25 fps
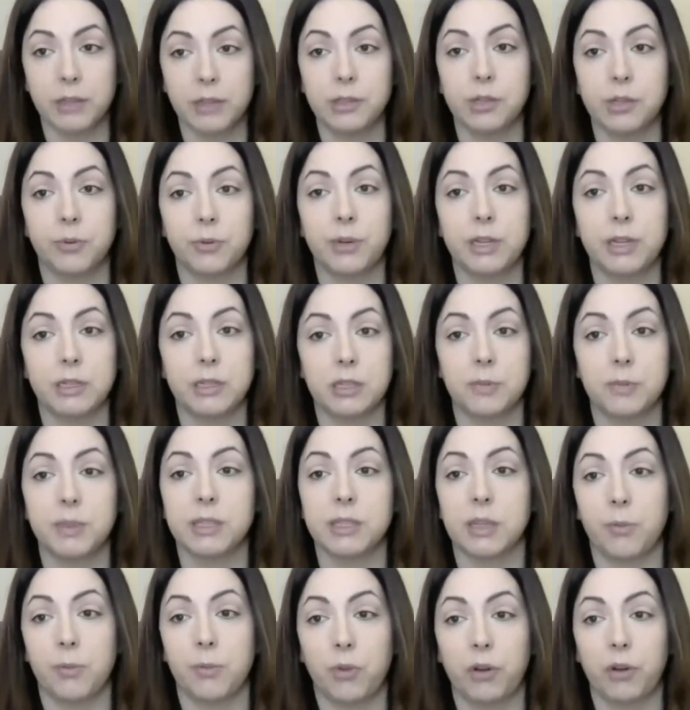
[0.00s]
So it needs to be
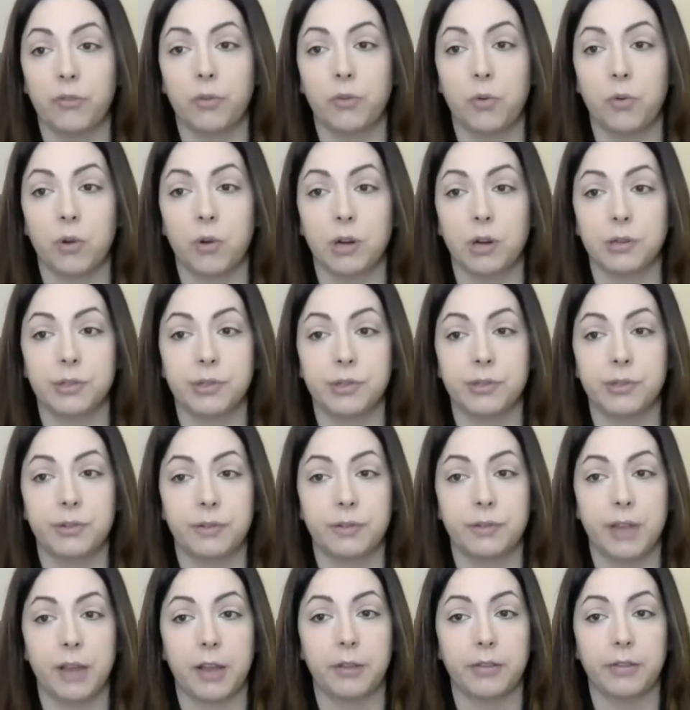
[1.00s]
someone, of course,
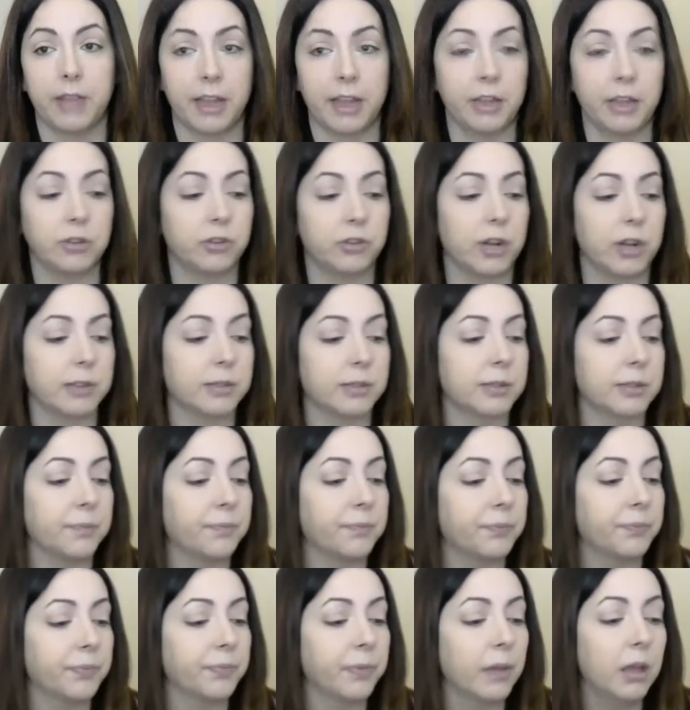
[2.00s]
that you trust.
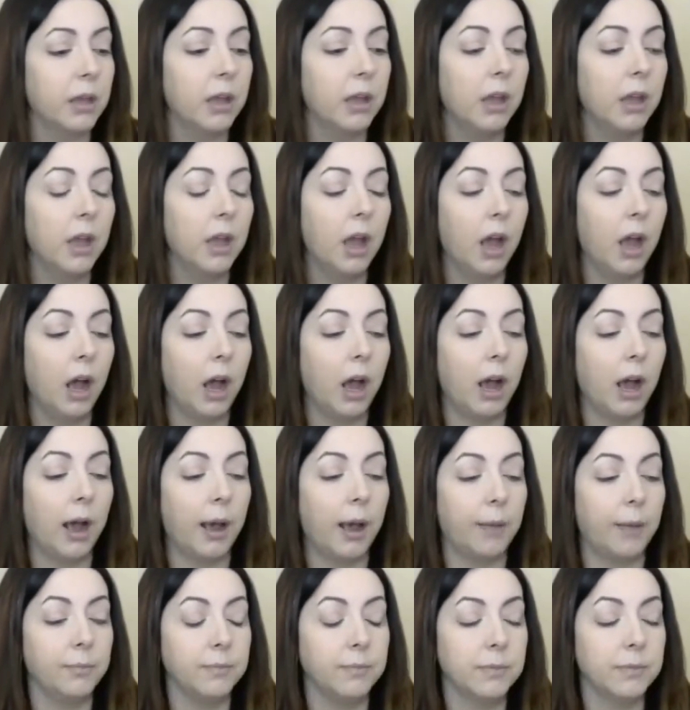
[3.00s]

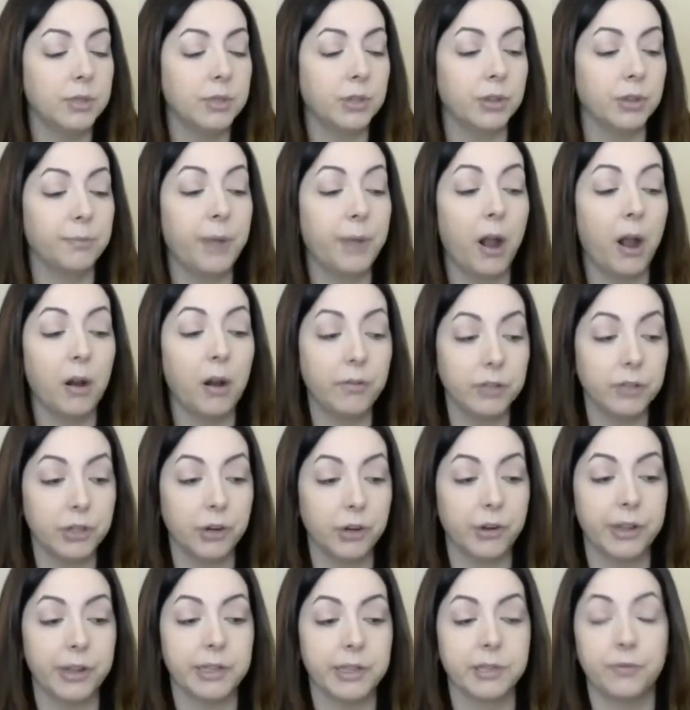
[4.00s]
So the power of
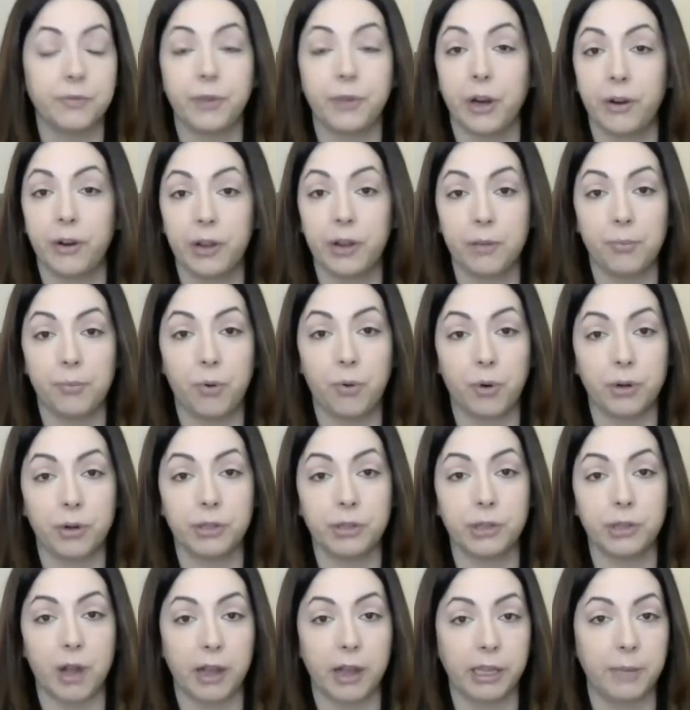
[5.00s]
attorney is a very important
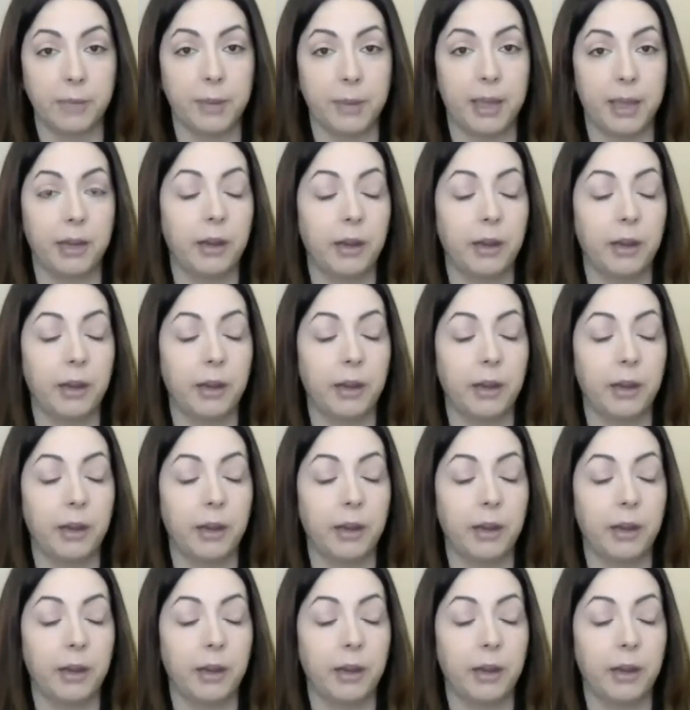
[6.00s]
document.